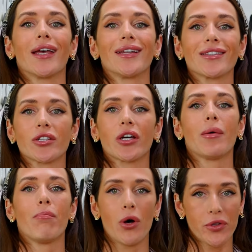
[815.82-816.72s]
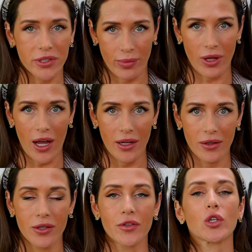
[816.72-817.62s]
and it's gonna multiply.
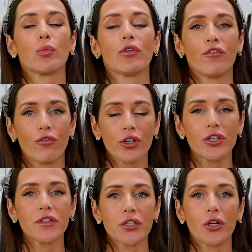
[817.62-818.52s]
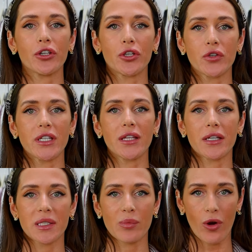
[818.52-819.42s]
So before you start using
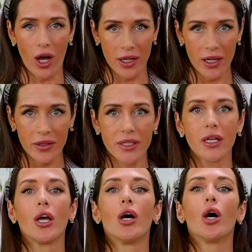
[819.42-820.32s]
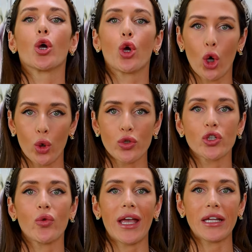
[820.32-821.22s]
this product, go
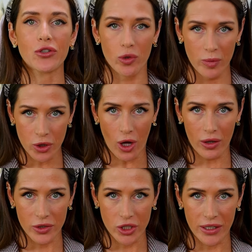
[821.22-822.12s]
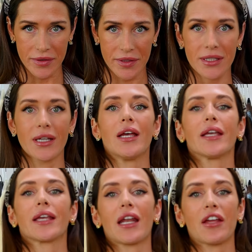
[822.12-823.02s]
to a dermatologist,
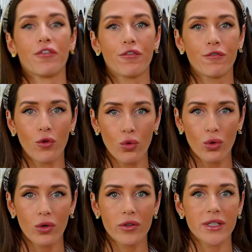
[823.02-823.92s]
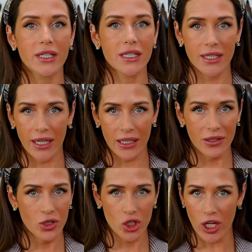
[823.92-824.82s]
get a full
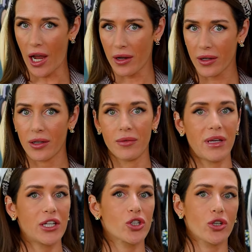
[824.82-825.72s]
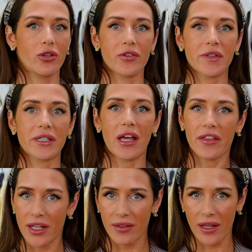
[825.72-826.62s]
skin check, make sure there's
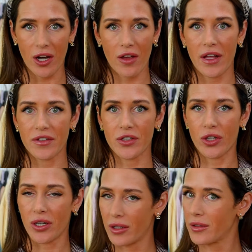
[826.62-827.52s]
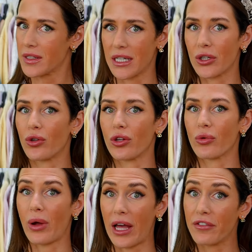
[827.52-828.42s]
nothing there that's gonna signal a
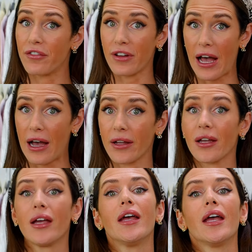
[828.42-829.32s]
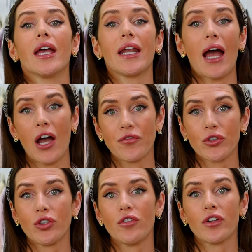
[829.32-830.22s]
red flag. And after
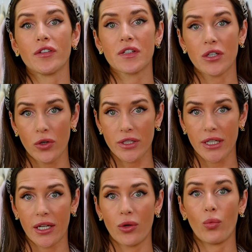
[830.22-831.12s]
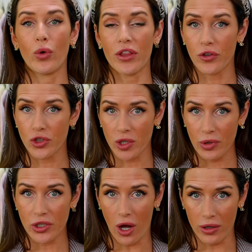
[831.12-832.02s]
you've consulted with your
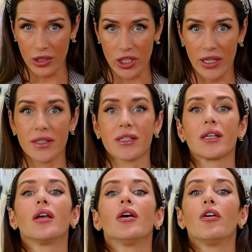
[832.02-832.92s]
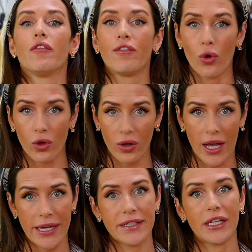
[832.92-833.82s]
dermatologist,
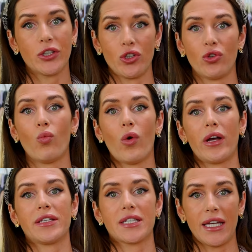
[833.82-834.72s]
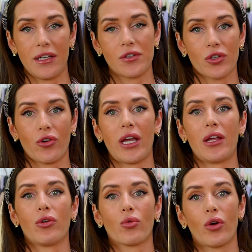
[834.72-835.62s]
vocalize that you want to
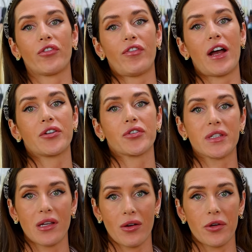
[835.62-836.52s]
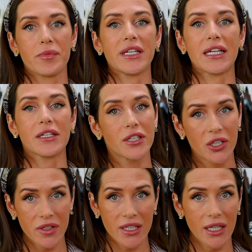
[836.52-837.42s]
integrate growth factor serums into
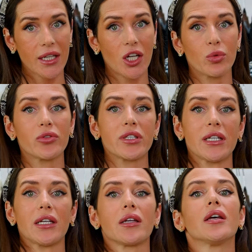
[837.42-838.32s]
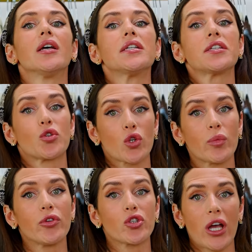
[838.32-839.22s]
your skincare routine to
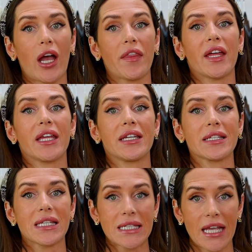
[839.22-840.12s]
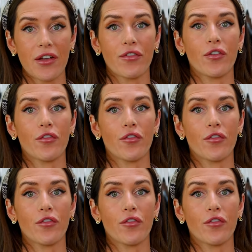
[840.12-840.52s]
triple check that it is safe